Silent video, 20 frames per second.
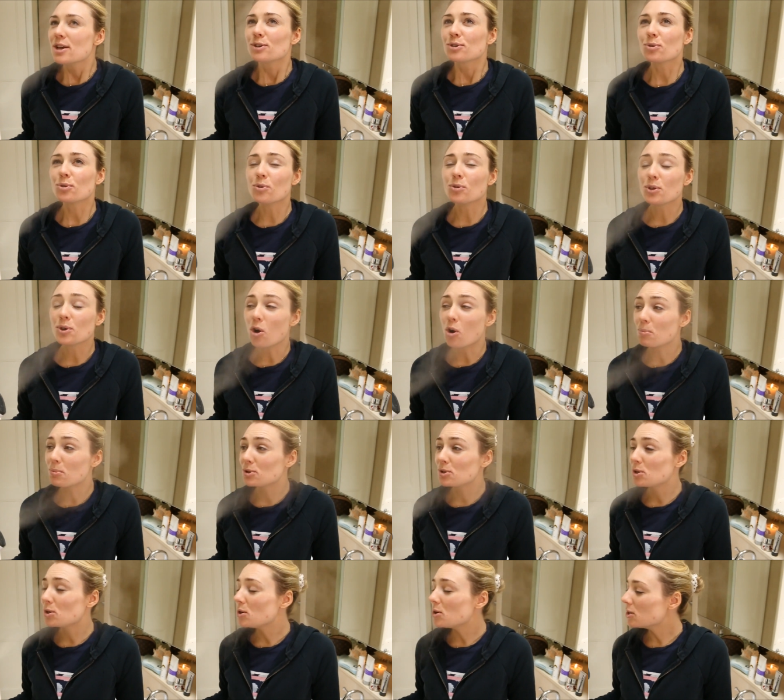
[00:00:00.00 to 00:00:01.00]
to all the
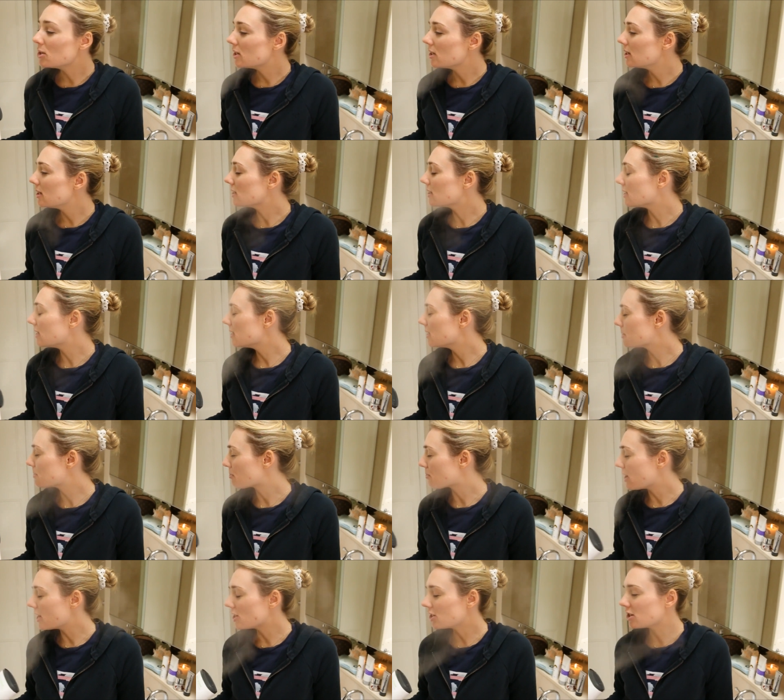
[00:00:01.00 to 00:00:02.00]
opportunities and
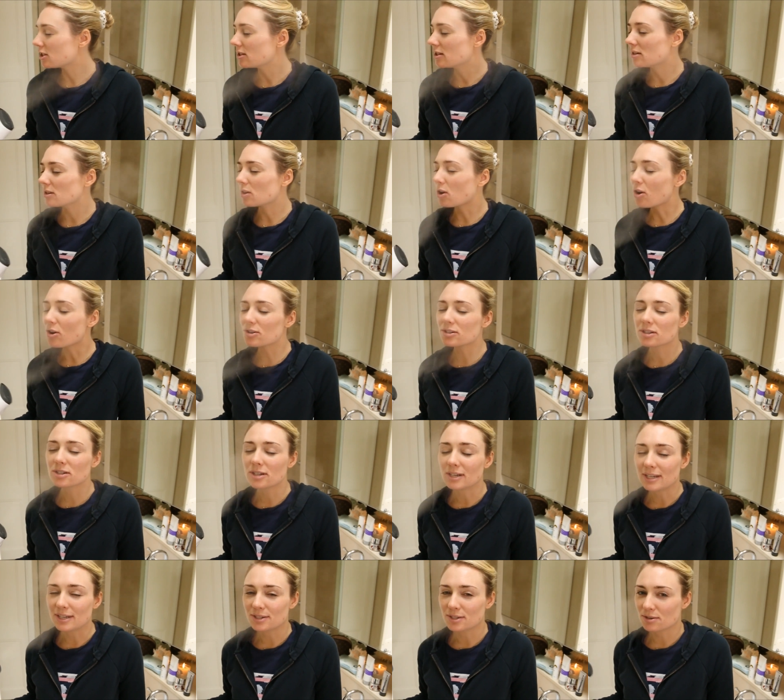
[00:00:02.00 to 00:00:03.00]
inspiration that
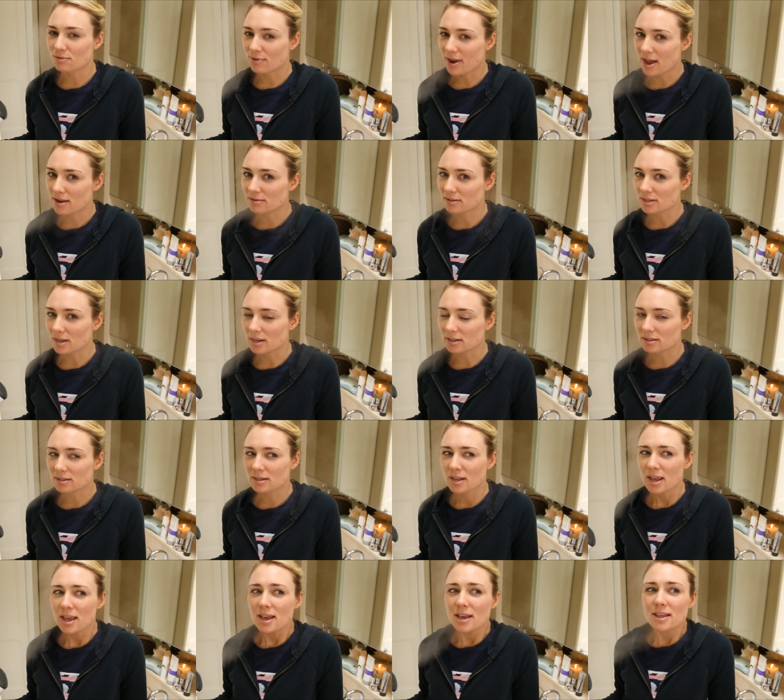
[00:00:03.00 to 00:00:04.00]
constantly surrounds
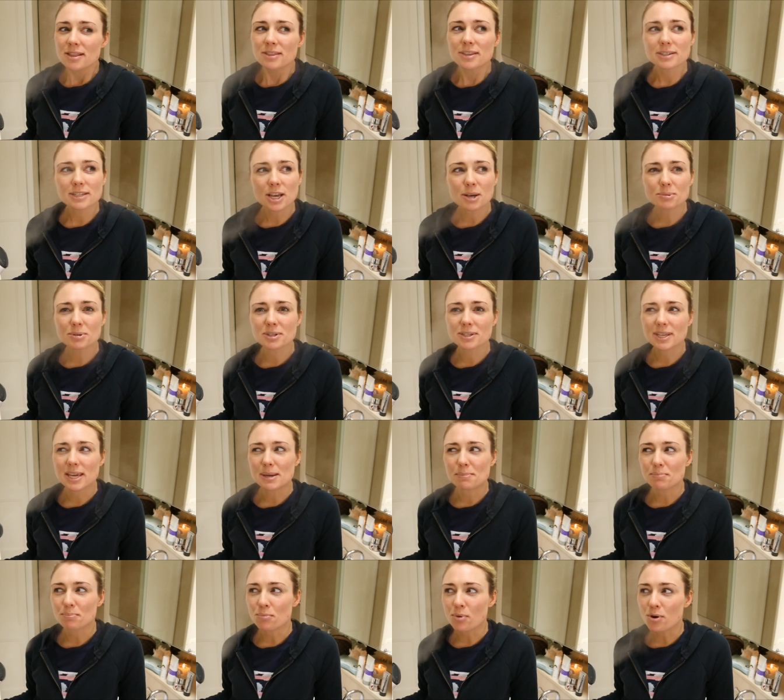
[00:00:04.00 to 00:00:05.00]
us. This helps us
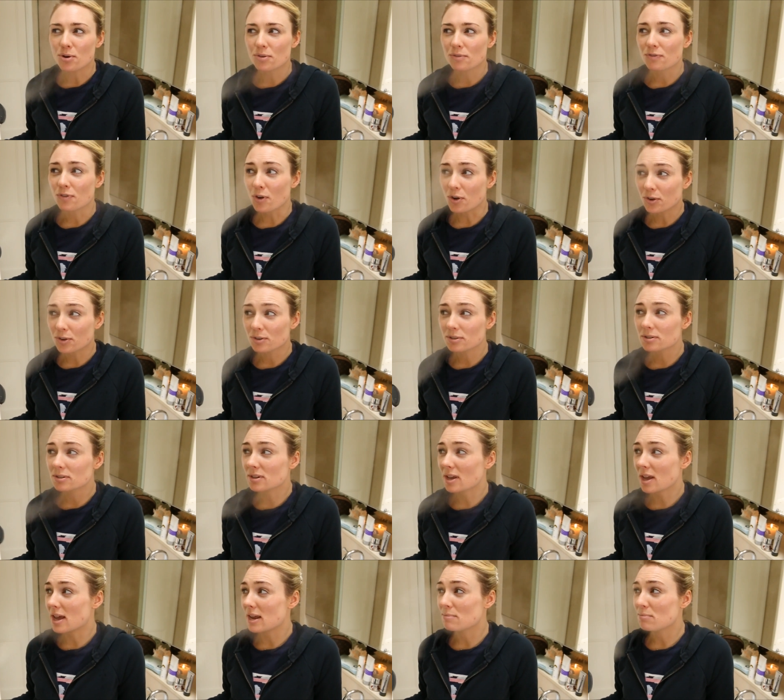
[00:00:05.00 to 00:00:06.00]
keep
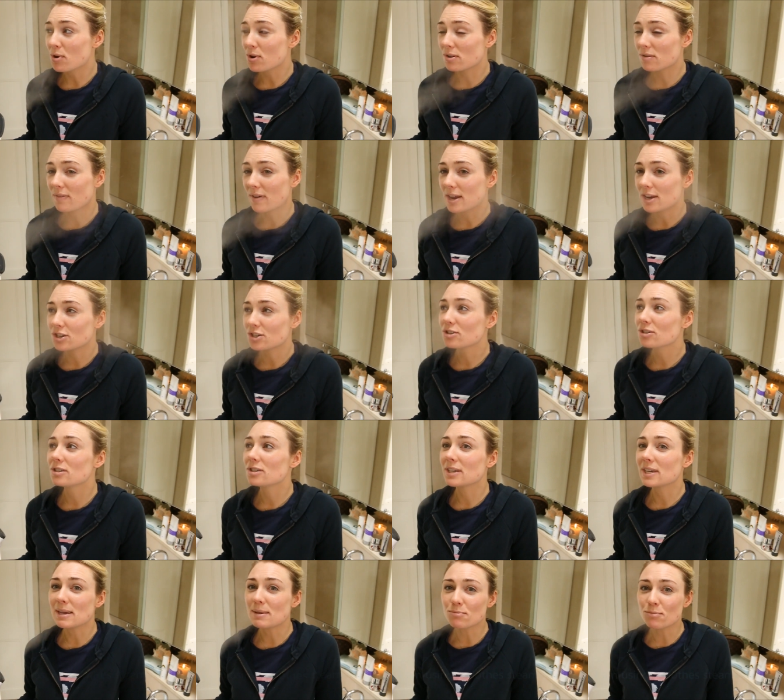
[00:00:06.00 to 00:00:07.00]
focus and motivation
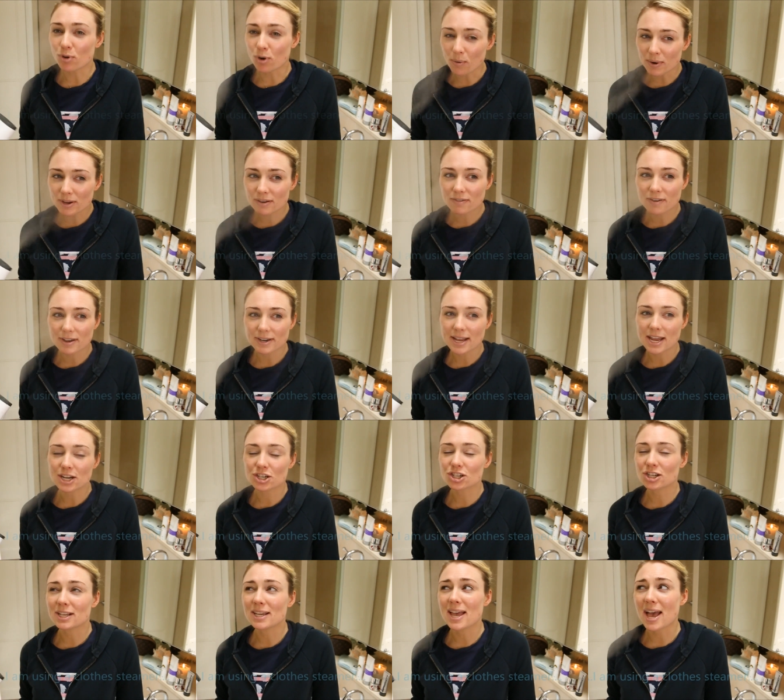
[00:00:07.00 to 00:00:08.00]
to keep growing
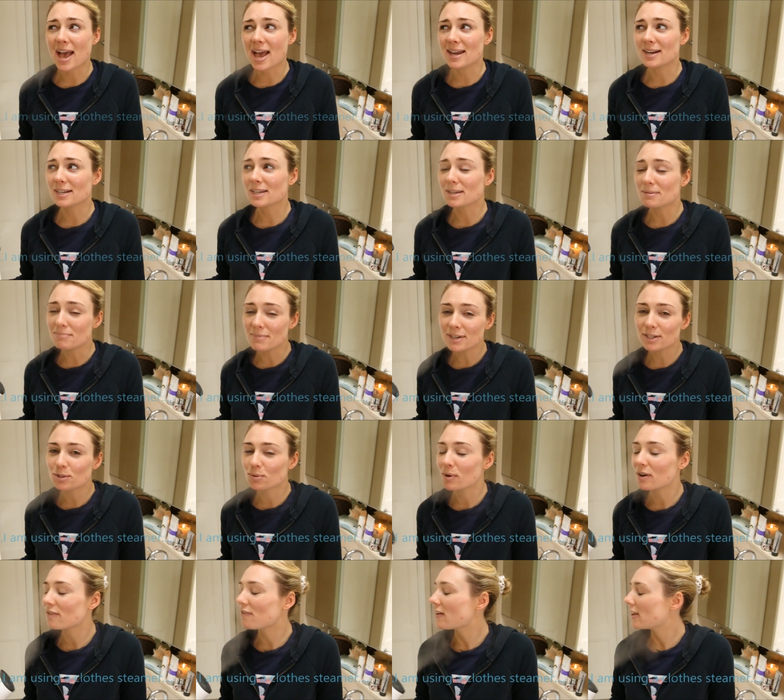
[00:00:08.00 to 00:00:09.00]
financially and commit
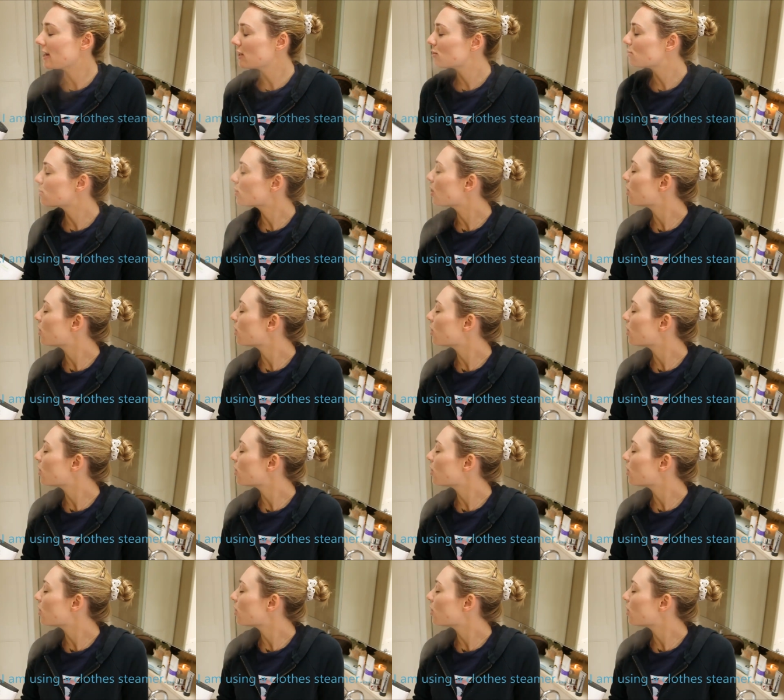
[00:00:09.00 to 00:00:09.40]
to our financial